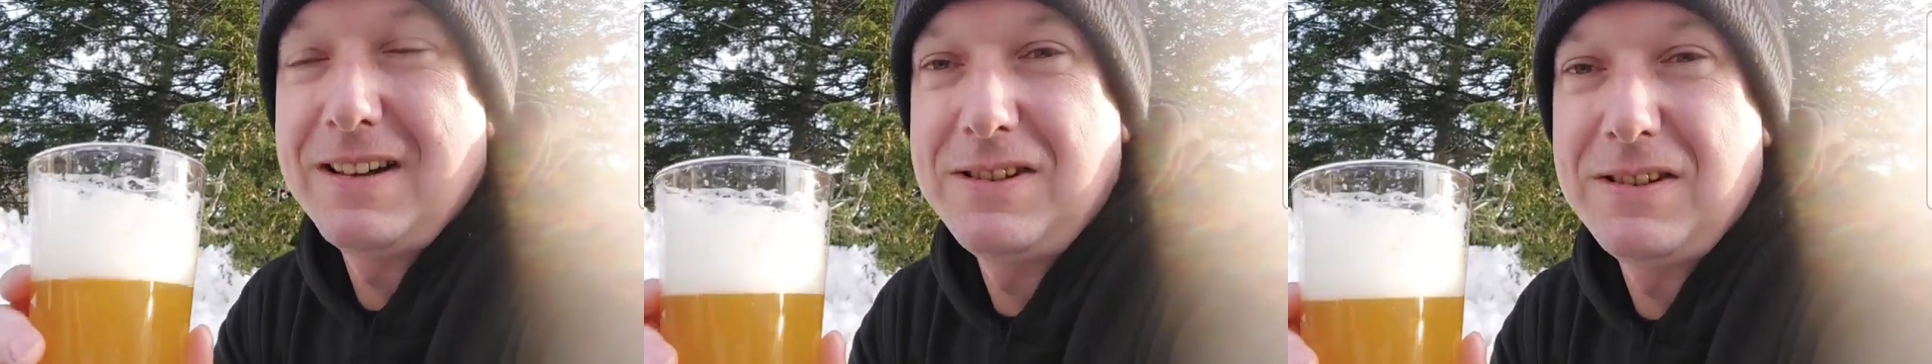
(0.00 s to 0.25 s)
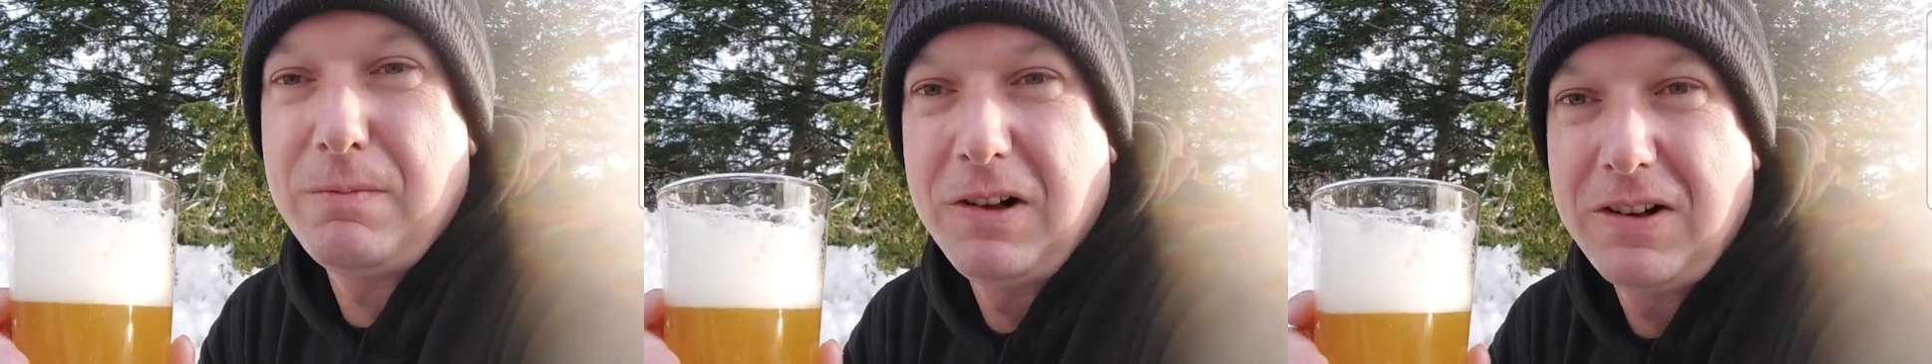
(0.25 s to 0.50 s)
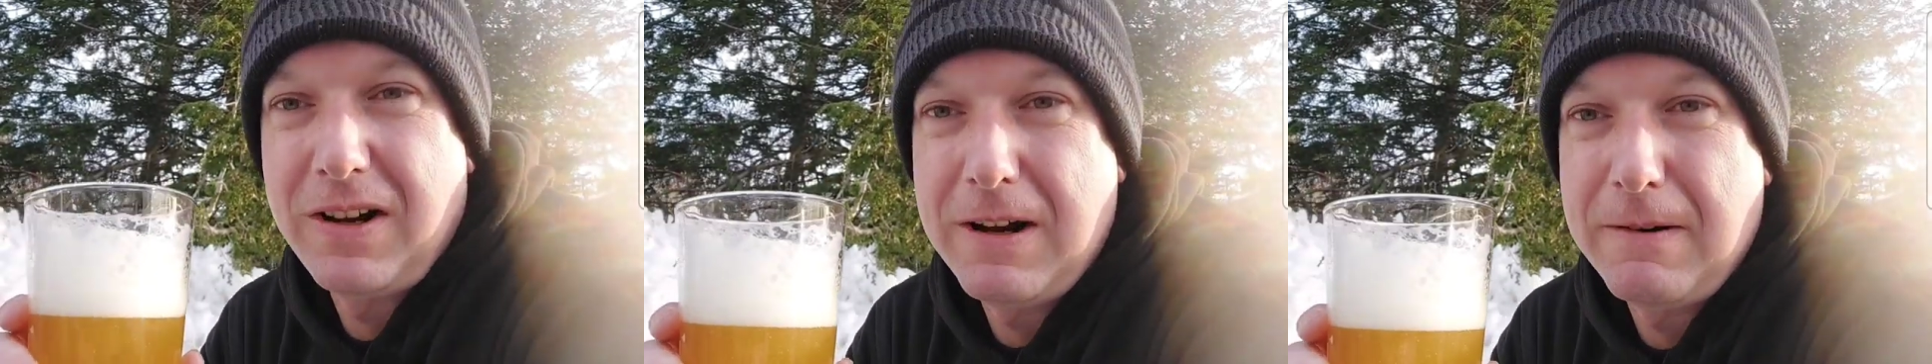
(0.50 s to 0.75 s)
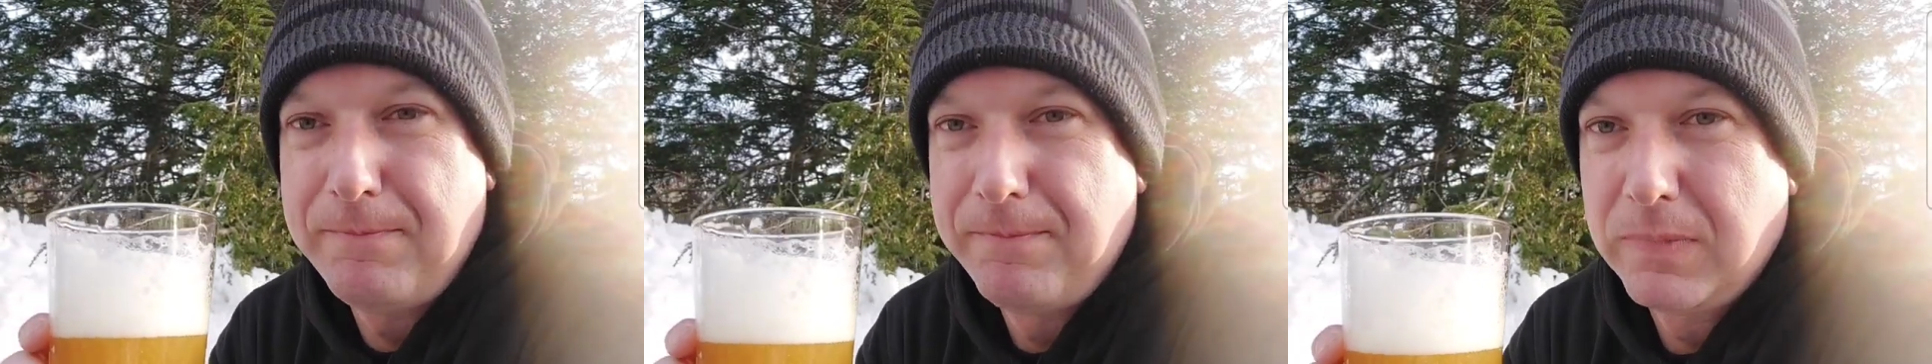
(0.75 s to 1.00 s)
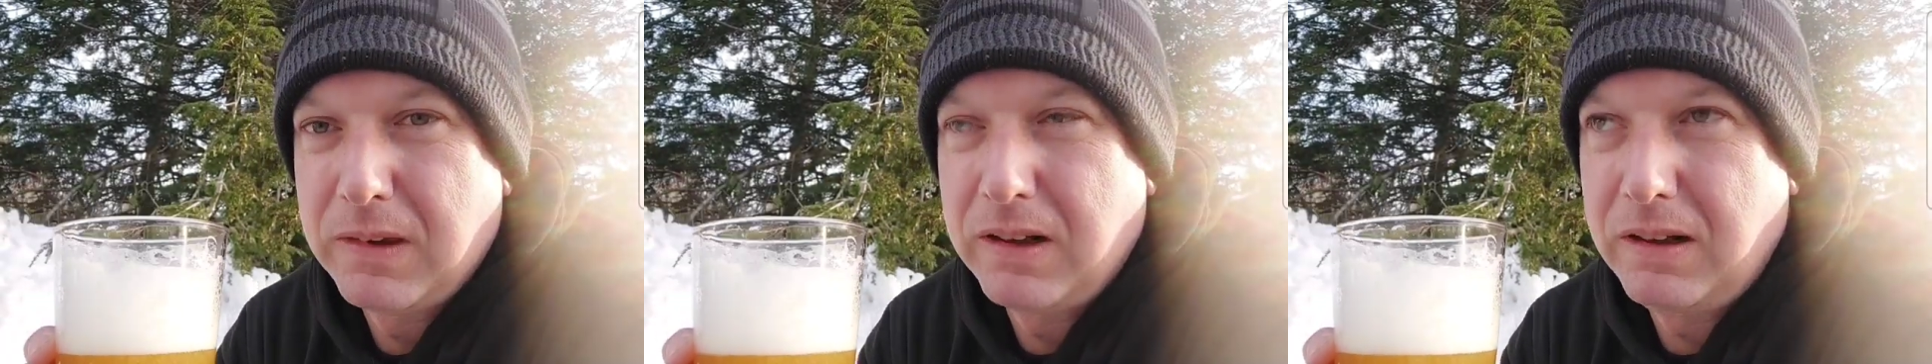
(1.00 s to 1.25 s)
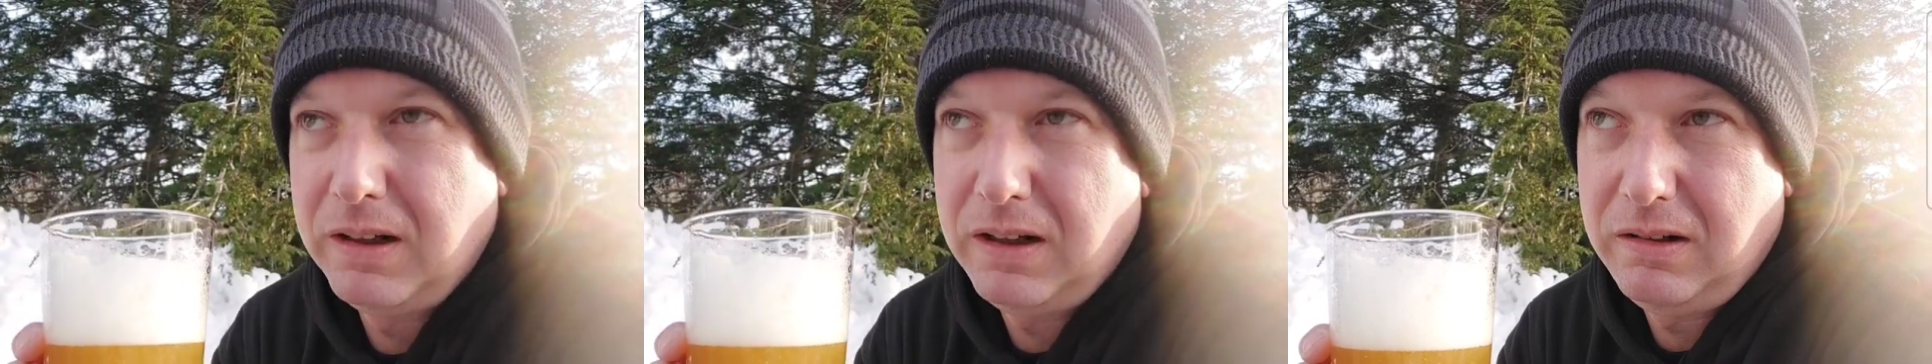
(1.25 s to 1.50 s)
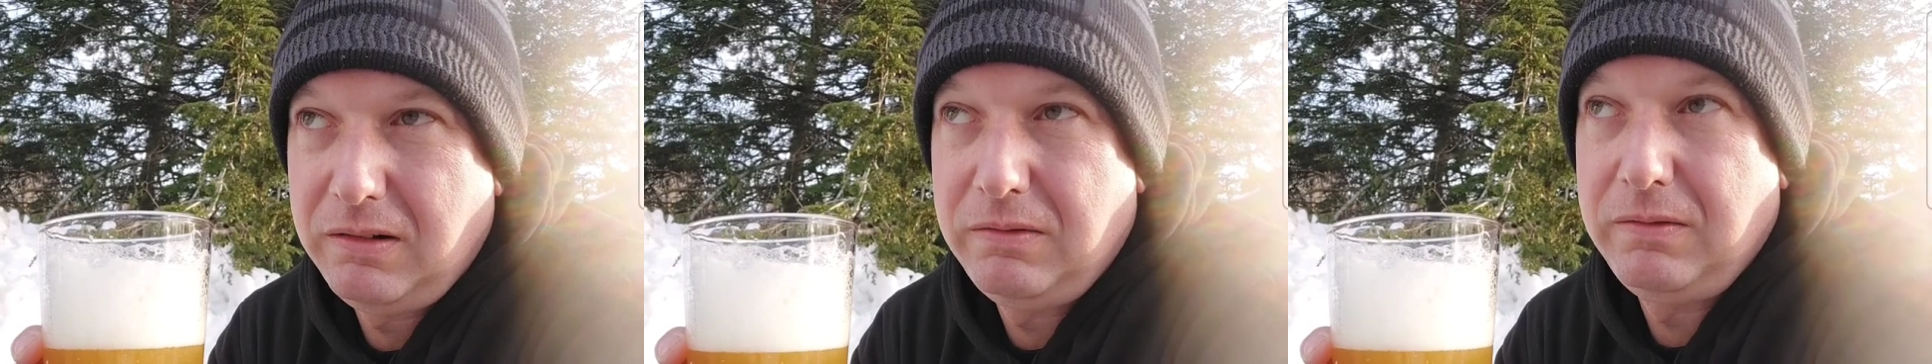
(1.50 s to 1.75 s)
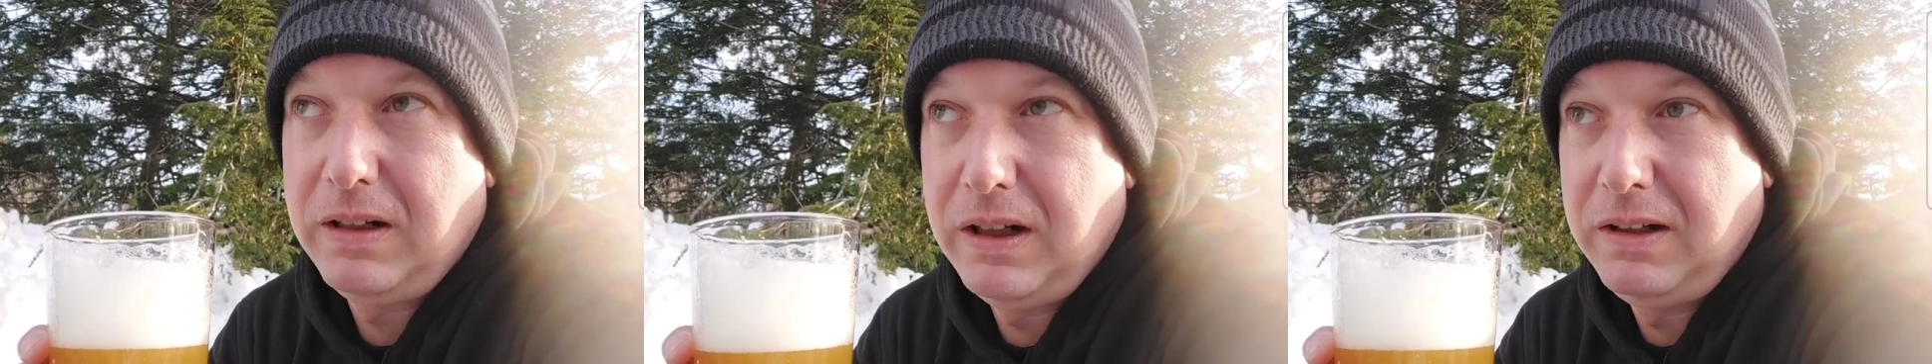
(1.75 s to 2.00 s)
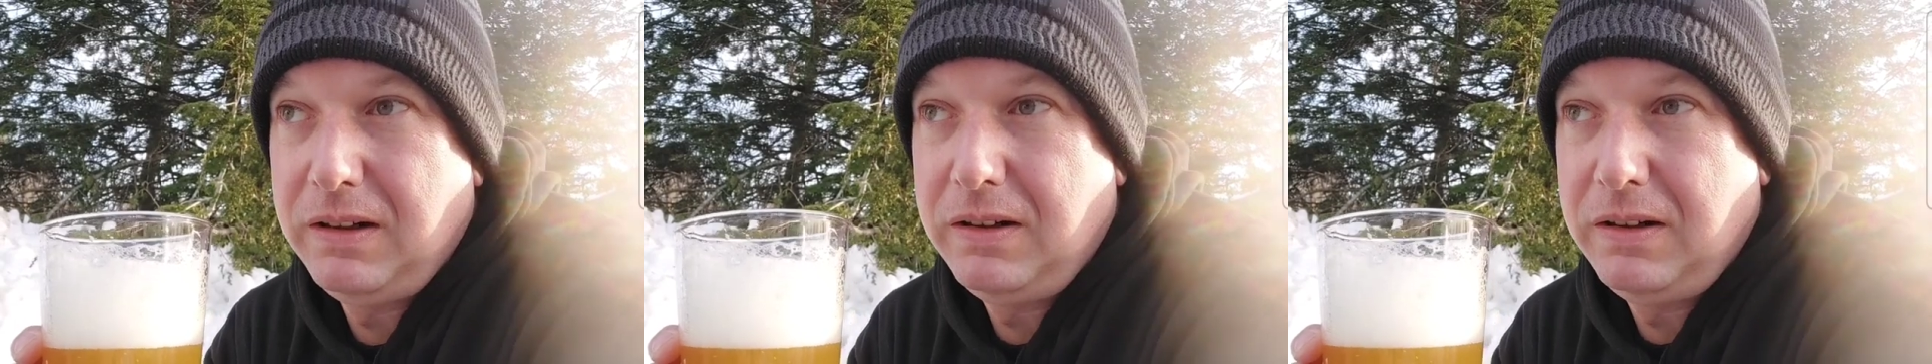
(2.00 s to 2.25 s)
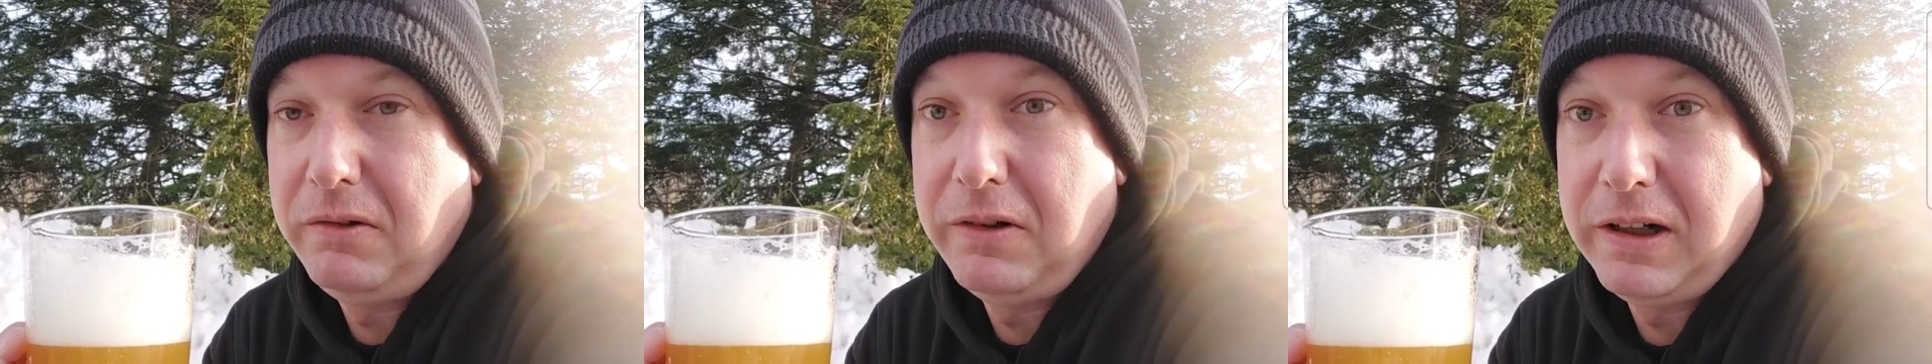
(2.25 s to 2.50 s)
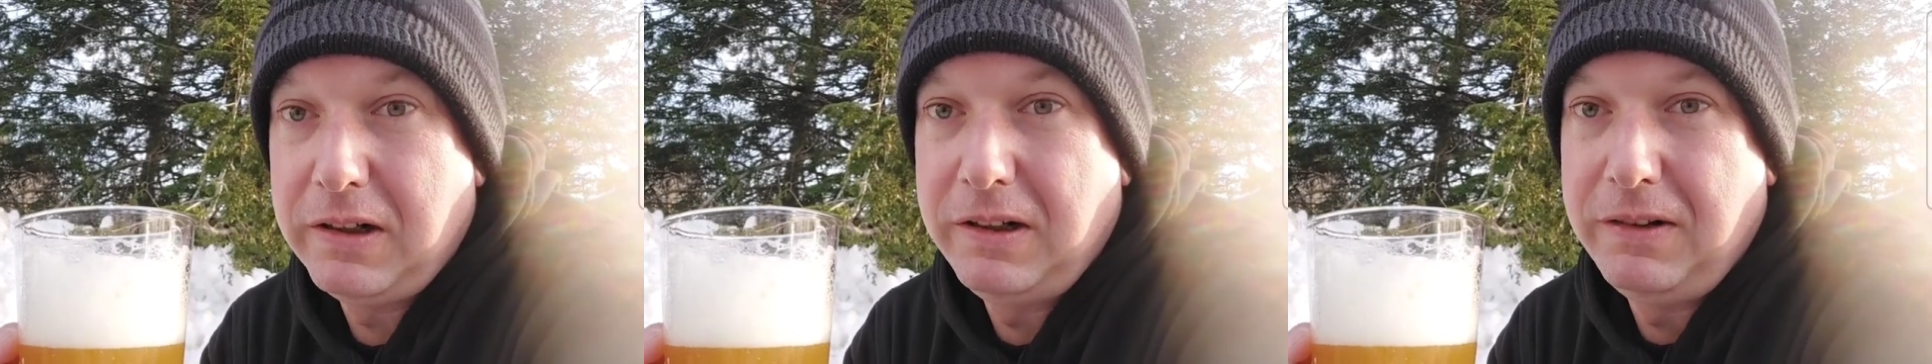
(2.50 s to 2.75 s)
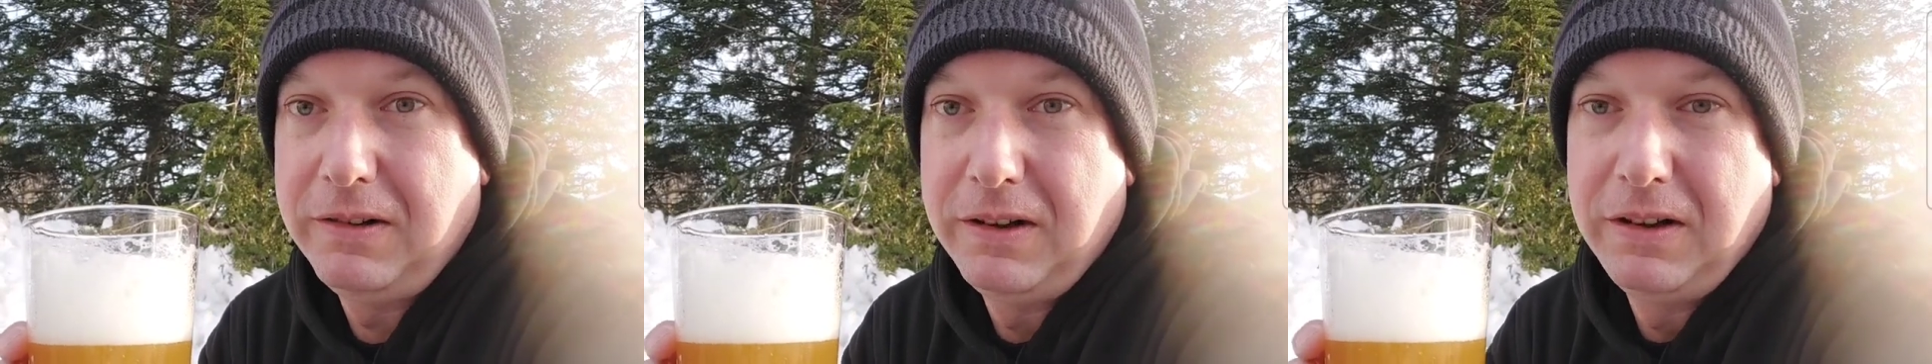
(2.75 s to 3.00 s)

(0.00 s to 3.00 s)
springtime in New England,